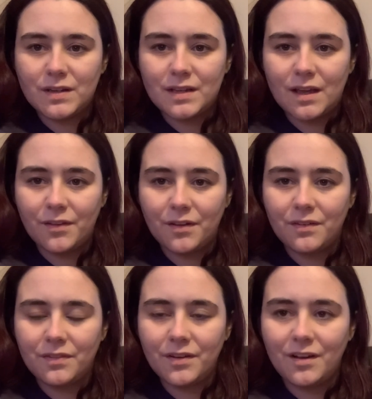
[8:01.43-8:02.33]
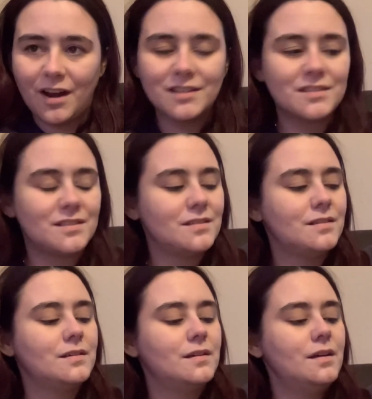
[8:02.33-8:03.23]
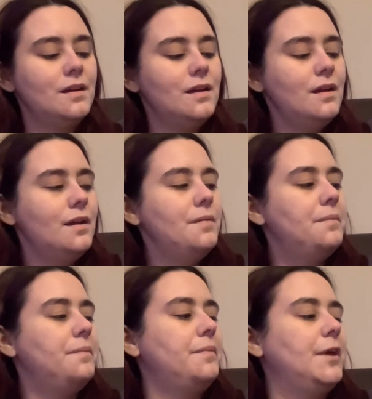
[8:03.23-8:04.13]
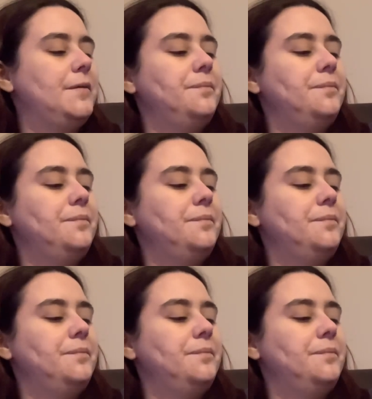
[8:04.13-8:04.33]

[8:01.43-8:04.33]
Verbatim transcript: tell they're, they're hearts. But,